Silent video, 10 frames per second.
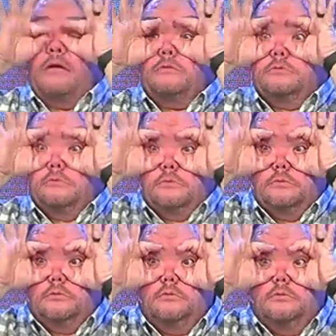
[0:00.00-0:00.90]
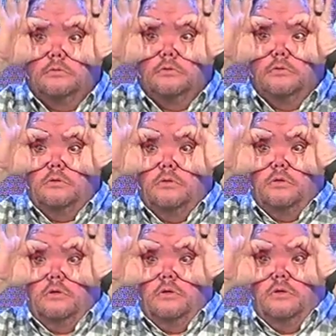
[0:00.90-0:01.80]

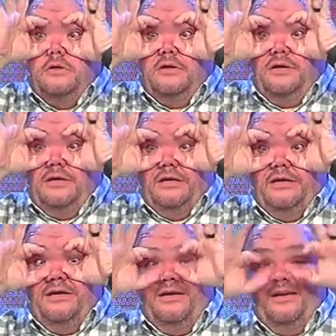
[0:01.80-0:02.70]
(no one is talking)